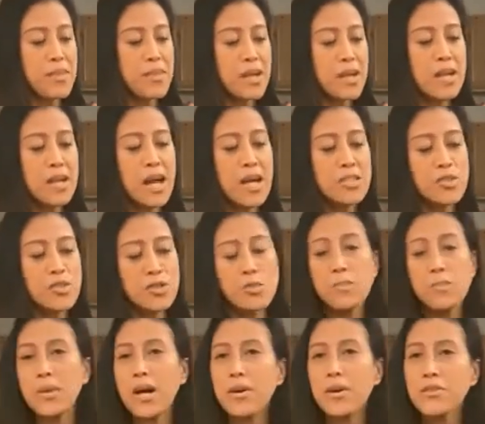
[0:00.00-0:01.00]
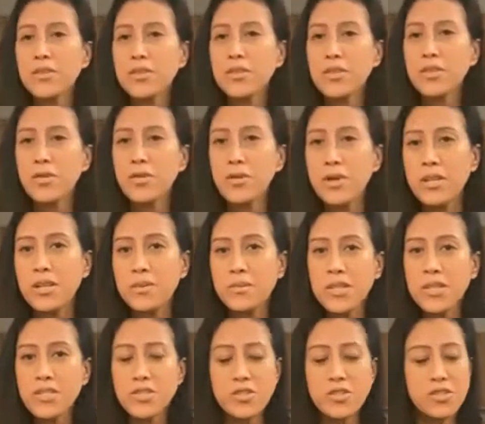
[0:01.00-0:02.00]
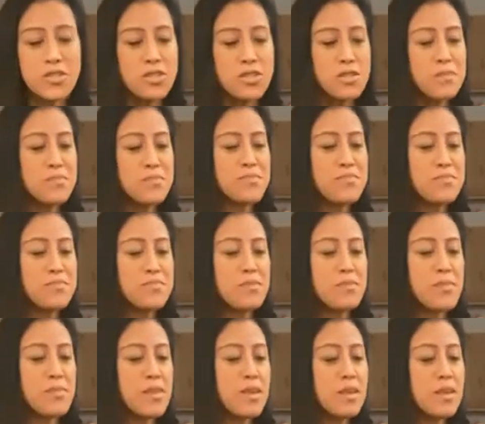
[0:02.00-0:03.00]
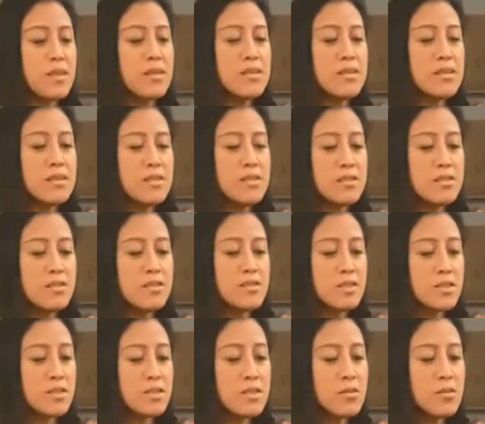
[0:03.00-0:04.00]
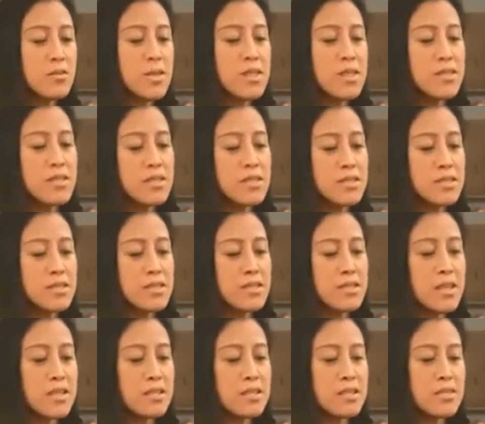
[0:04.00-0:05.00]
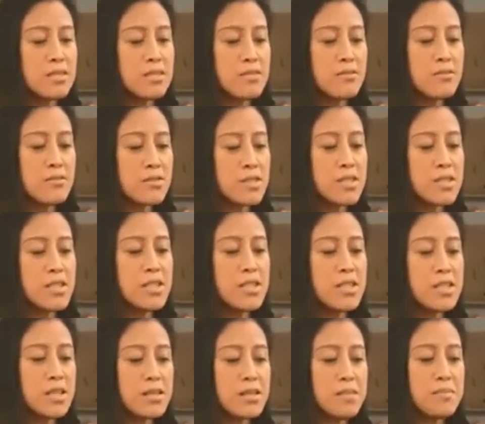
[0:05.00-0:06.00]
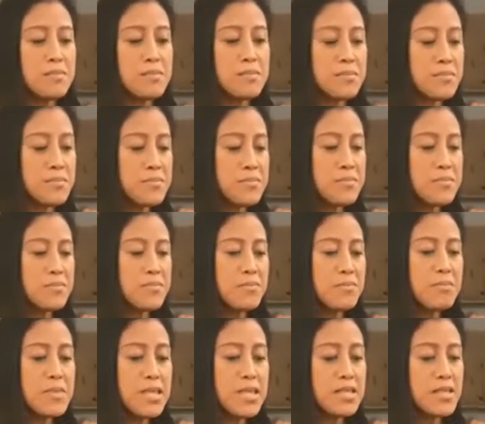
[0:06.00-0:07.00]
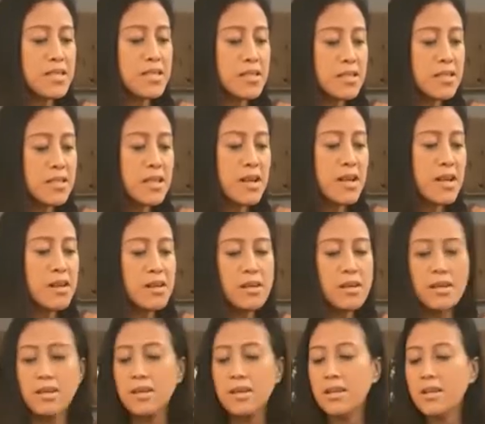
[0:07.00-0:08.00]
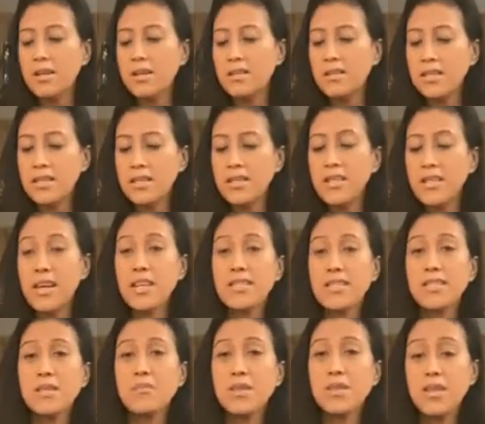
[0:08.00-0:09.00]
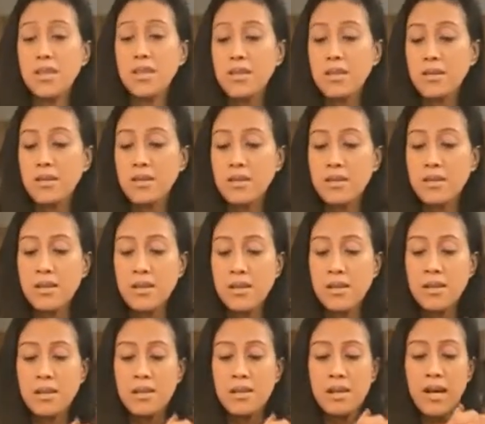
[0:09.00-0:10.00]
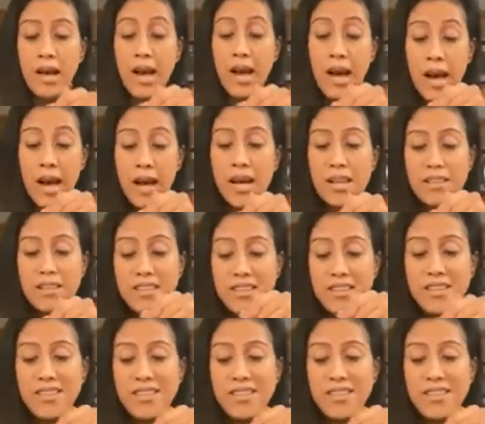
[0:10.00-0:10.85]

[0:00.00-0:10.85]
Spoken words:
annatto powder and oil mixture. You're just going to wait till it gets really mixed in there. And then next I'm going to add